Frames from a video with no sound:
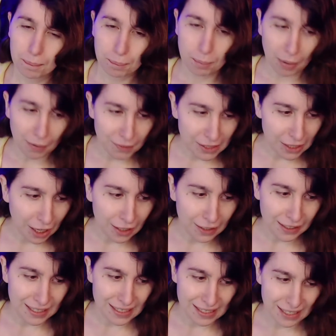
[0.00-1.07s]
But
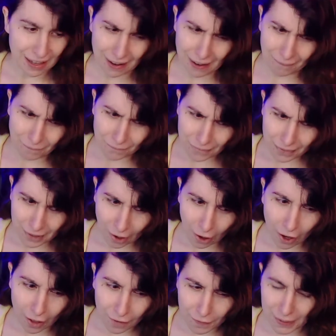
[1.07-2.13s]
regardless,
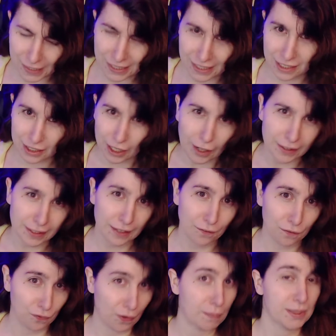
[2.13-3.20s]
all this started
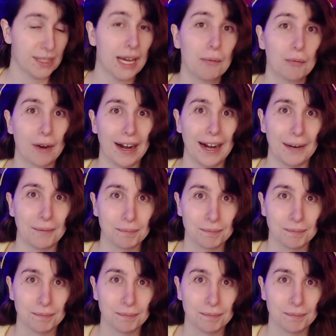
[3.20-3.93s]
from somewhere.